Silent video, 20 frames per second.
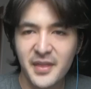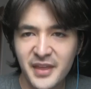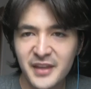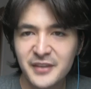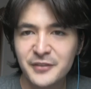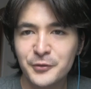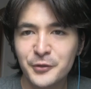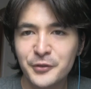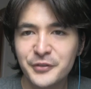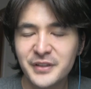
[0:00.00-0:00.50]

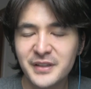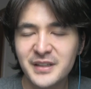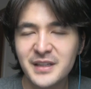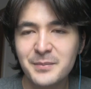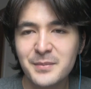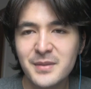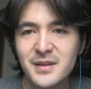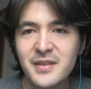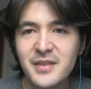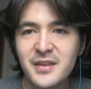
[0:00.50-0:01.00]
Thanks for
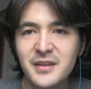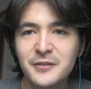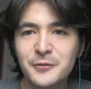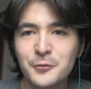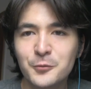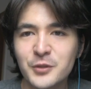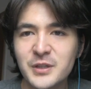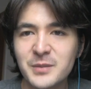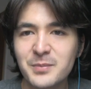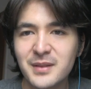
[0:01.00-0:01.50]
sending me these
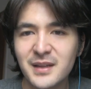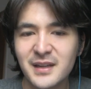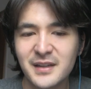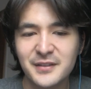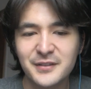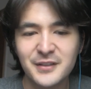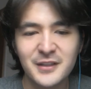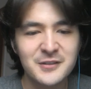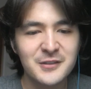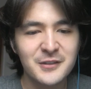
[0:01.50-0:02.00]

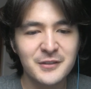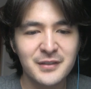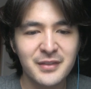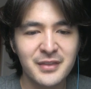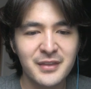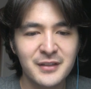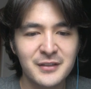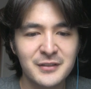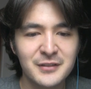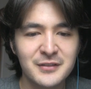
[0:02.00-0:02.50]
replays. I just
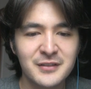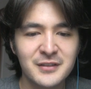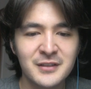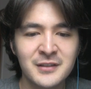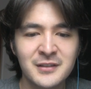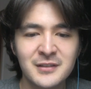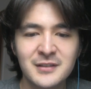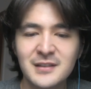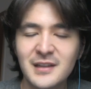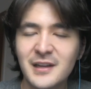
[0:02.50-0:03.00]
think
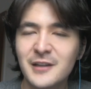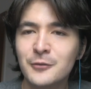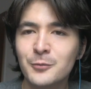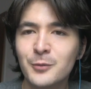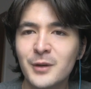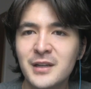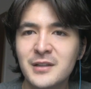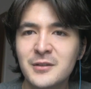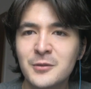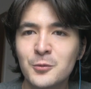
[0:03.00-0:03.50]
it's a nice
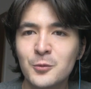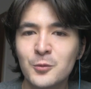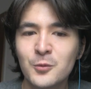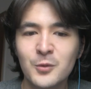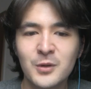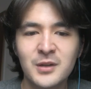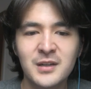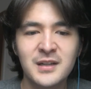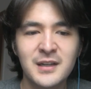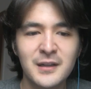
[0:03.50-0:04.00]
way
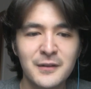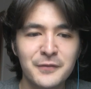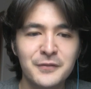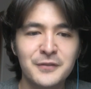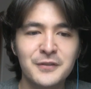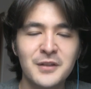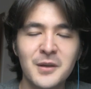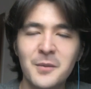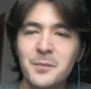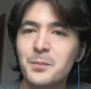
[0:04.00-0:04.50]
to give
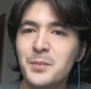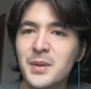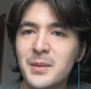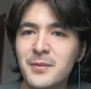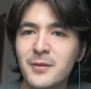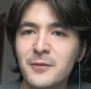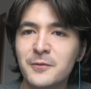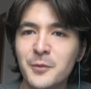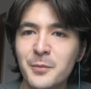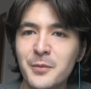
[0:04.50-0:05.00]
some
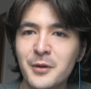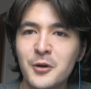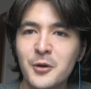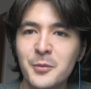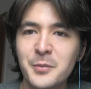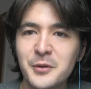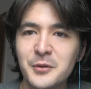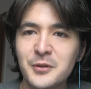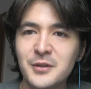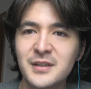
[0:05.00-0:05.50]
people from the
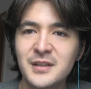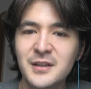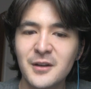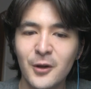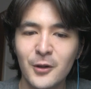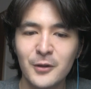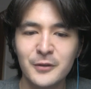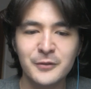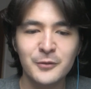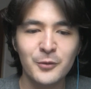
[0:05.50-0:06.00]
community
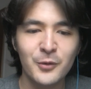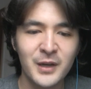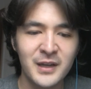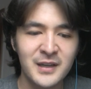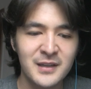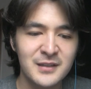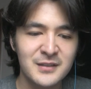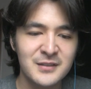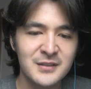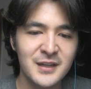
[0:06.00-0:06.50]
also
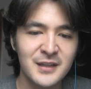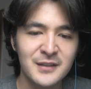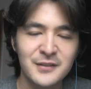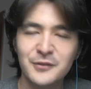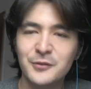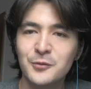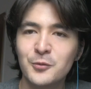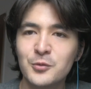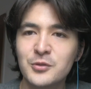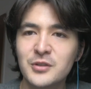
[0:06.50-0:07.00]
a
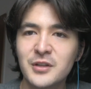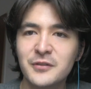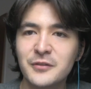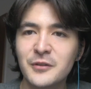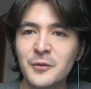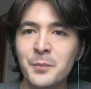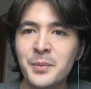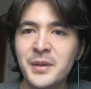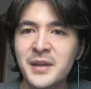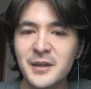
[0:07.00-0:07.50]
chance to
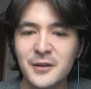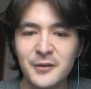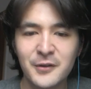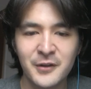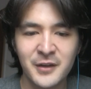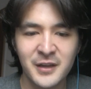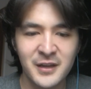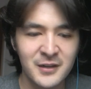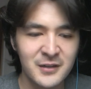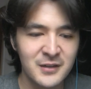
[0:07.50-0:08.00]
just
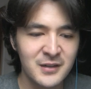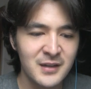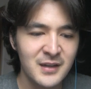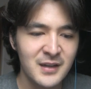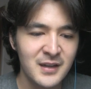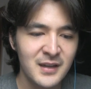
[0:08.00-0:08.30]
appear here.